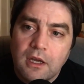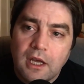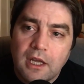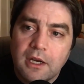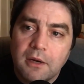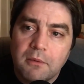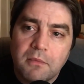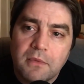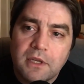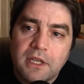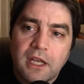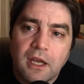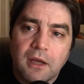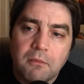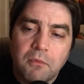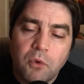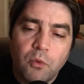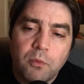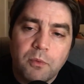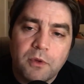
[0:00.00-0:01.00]
And
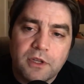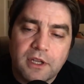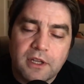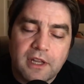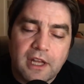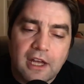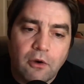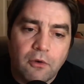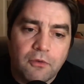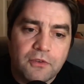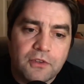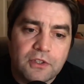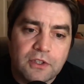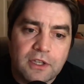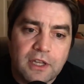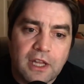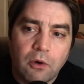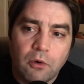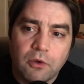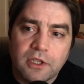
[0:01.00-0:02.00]
I'm hoping that
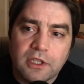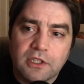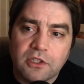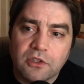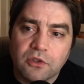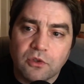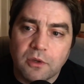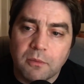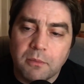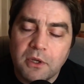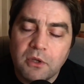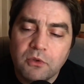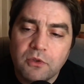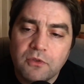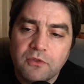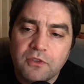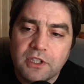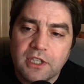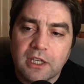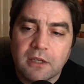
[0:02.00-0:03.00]
obviously that audience is going to build
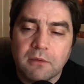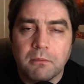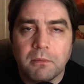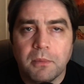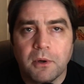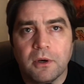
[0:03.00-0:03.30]
over time.